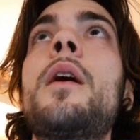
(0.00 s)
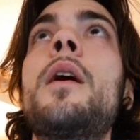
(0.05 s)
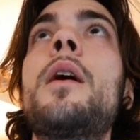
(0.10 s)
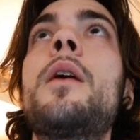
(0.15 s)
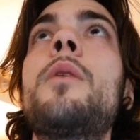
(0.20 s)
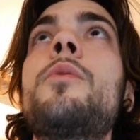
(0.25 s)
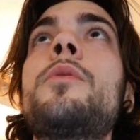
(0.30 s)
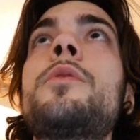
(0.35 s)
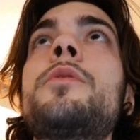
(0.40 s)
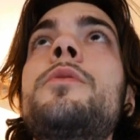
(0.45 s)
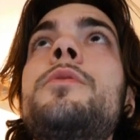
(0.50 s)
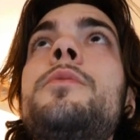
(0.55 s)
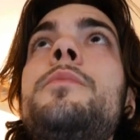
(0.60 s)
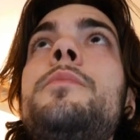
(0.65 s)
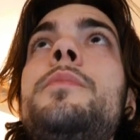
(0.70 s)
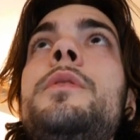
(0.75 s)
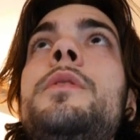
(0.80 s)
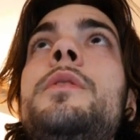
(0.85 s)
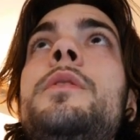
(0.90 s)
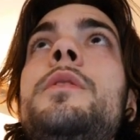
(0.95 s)
I wanted to
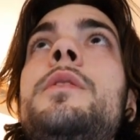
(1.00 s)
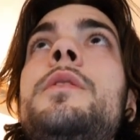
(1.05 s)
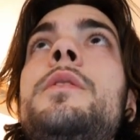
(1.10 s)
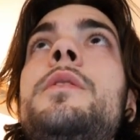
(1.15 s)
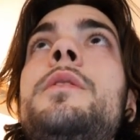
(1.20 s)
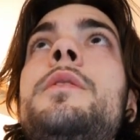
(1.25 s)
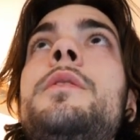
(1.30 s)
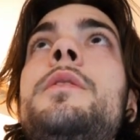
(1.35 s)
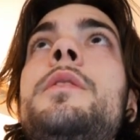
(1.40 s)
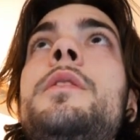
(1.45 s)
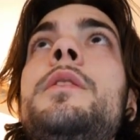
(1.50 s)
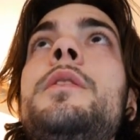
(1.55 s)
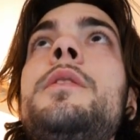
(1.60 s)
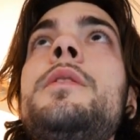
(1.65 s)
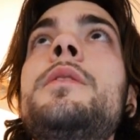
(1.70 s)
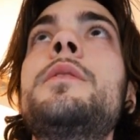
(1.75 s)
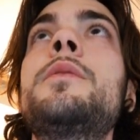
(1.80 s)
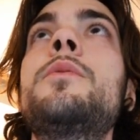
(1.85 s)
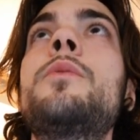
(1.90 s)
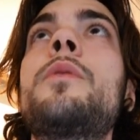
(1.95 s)
be
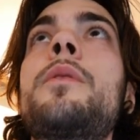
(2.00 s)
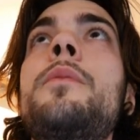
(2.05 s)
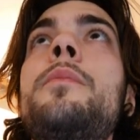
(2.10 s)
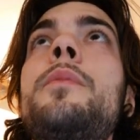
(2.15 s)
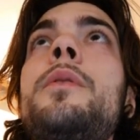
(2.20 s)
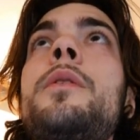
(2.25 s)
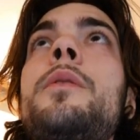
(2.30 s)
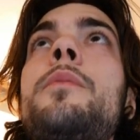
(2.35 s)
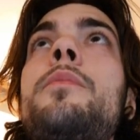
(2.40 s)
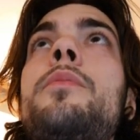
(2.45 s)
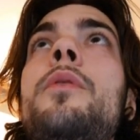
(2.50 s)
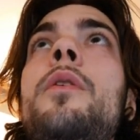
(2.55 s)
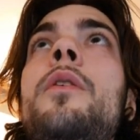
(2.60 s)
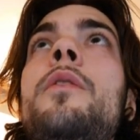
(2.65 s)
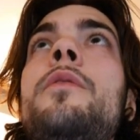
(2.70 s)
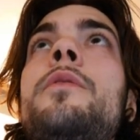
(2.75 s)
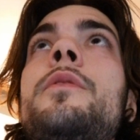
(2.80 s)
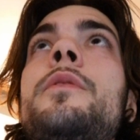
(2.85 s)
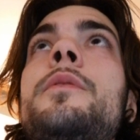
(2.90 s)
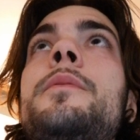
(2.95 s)
in with a bigger
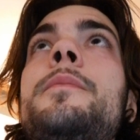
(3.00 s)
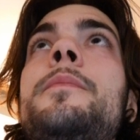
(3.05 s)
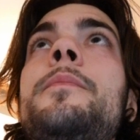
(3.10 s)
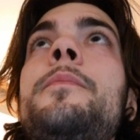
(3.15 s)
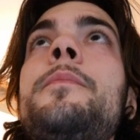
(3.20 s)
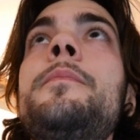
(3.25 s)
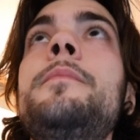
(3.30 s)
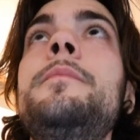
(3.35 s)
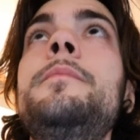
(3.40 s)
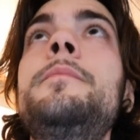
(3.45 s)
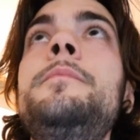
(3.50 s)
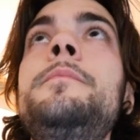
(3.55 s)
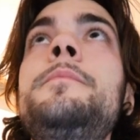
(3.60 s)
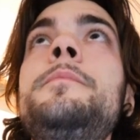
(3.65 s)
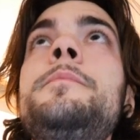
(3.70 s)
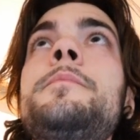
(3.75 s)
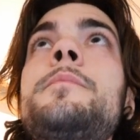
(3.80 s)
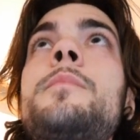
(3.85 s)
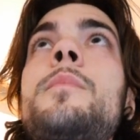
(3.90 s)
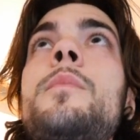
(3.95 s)
profit.
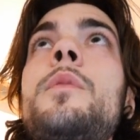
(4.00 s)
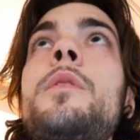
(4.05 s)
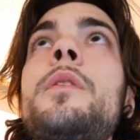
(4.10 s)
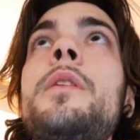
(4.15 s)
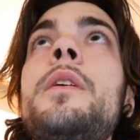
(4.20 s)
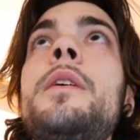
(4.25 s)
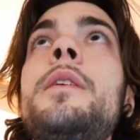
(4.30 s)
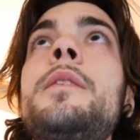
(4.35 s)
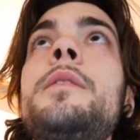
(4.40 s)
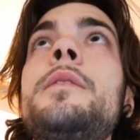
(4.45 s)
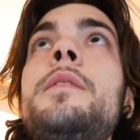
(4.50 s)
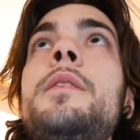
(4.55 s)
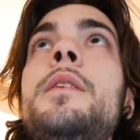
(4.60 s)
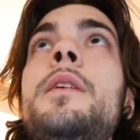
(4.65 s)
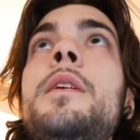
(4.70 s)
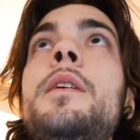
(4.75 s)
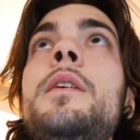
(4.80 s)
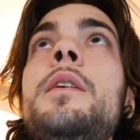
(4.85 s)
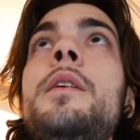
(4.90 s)
Then